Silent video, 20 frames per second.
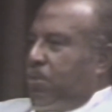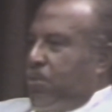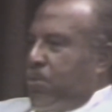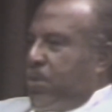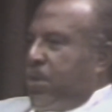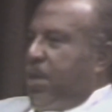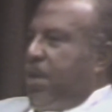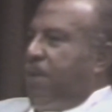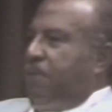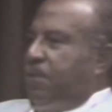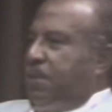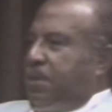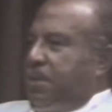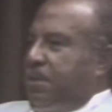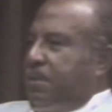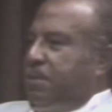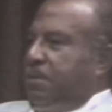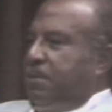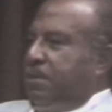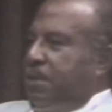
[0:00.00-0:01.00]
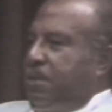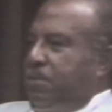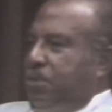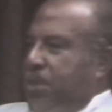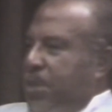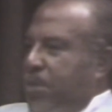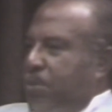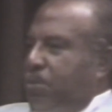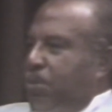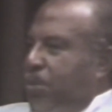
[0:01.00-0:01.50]
Whatever, some
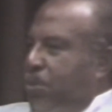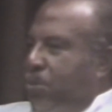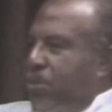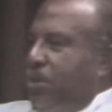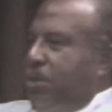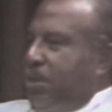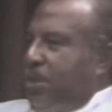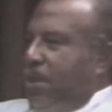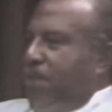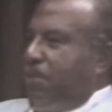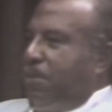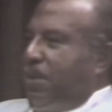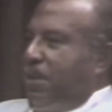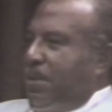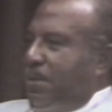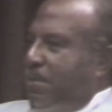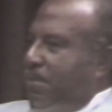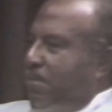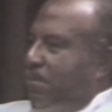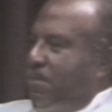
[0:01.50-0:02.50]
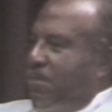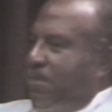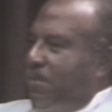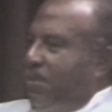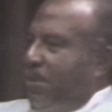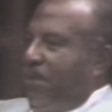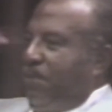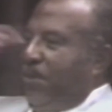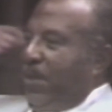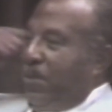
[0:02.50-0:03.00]
cities were doing something.
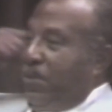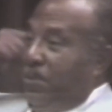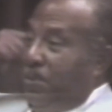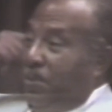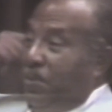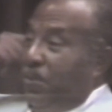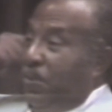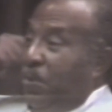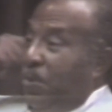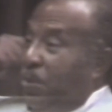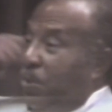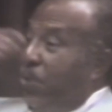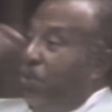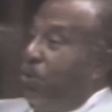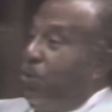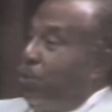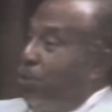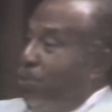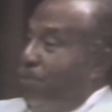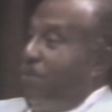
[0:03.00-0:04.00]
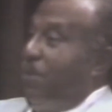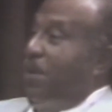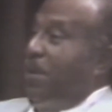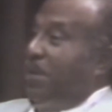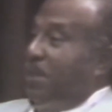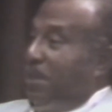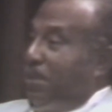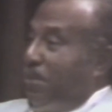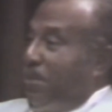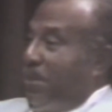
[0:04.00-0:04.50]
If they weren't doing too
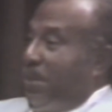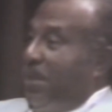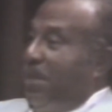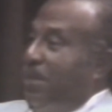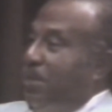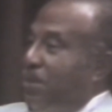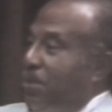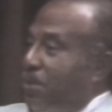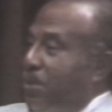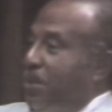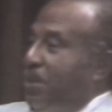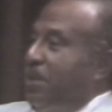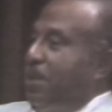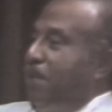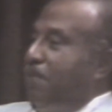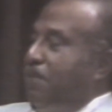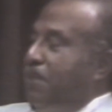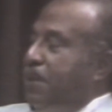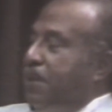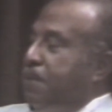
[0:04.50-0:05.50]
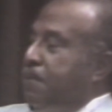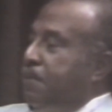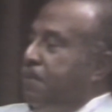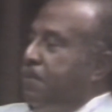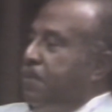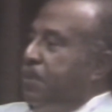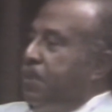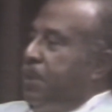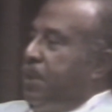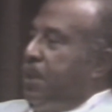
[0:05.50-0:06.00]
much, they were at least doing something.
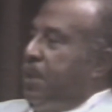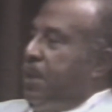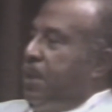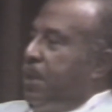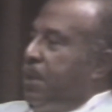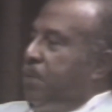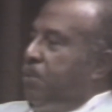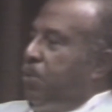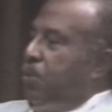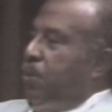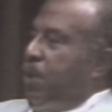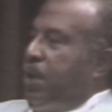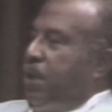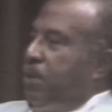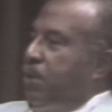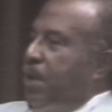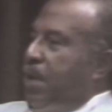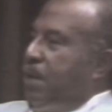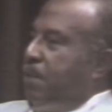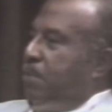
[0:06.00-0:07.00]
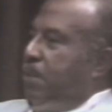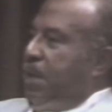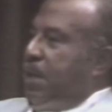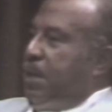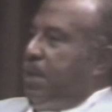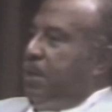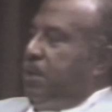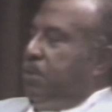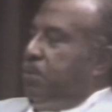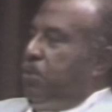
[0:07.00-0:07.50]
Waco hadn't
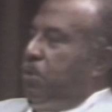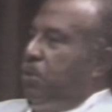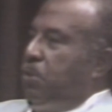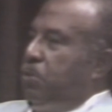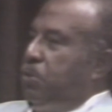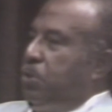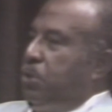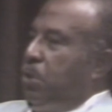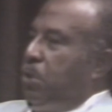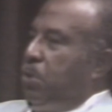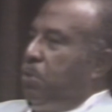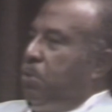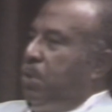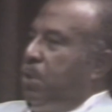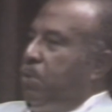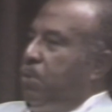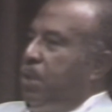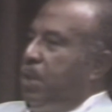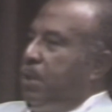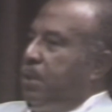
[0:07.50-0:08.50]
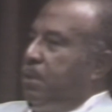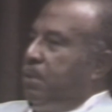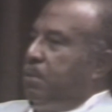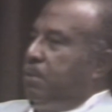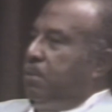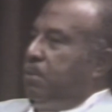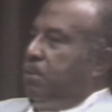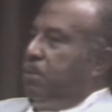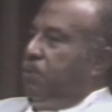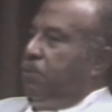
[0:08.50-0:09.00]
made its move, so we went
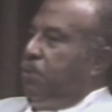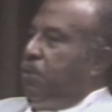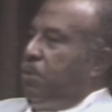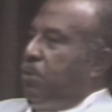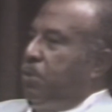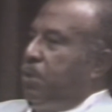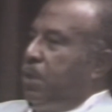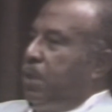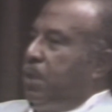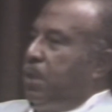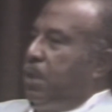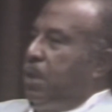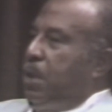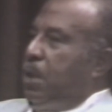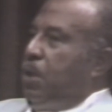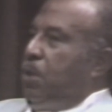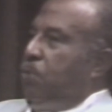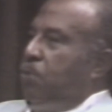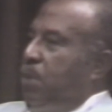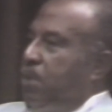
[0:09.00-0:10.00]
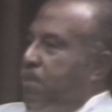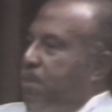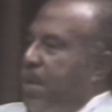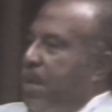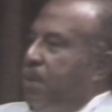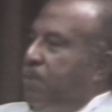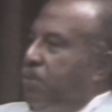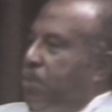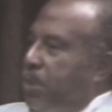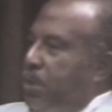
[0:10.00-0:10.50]
before the we
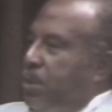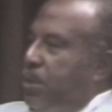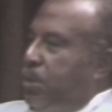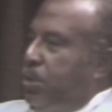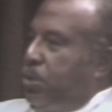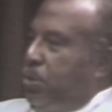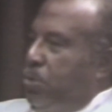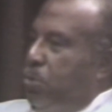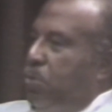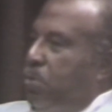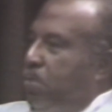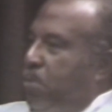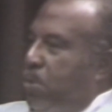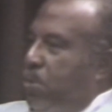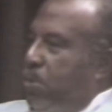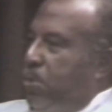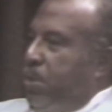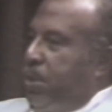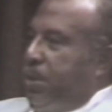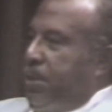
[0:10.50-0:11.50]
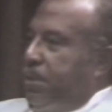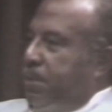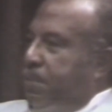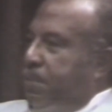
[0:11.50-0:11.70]
met with the school board